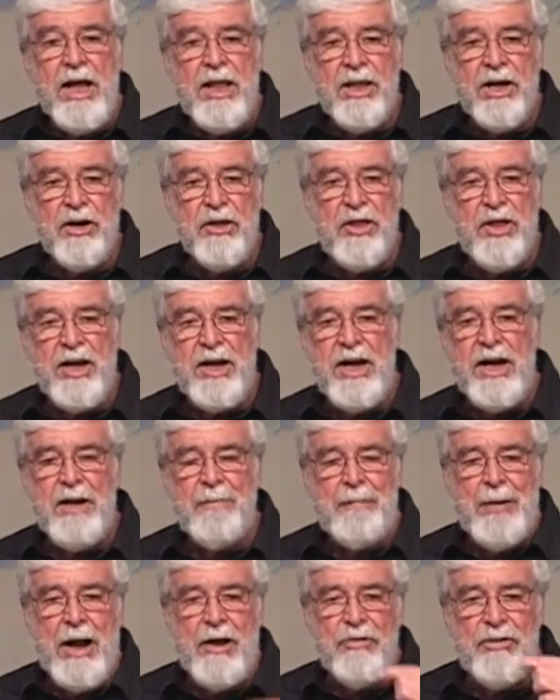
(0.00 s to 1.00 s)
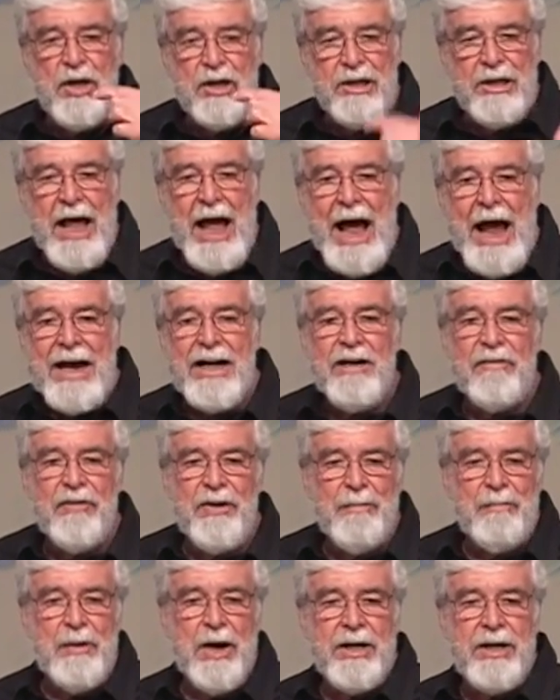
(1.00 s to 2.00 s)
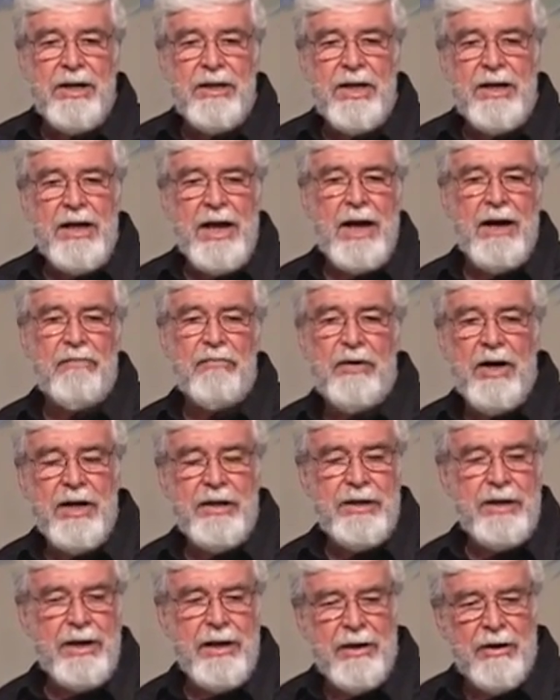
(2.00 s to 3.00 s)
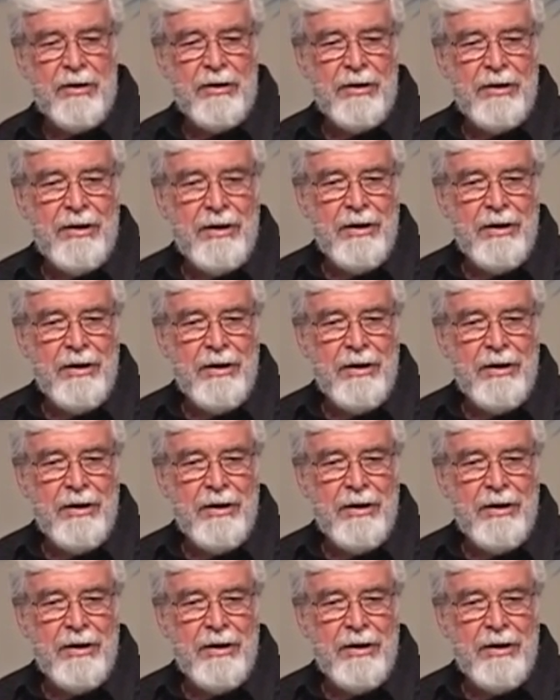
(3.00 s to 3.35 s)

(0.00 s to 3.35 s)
They're thinking about the lack of the money they have right now.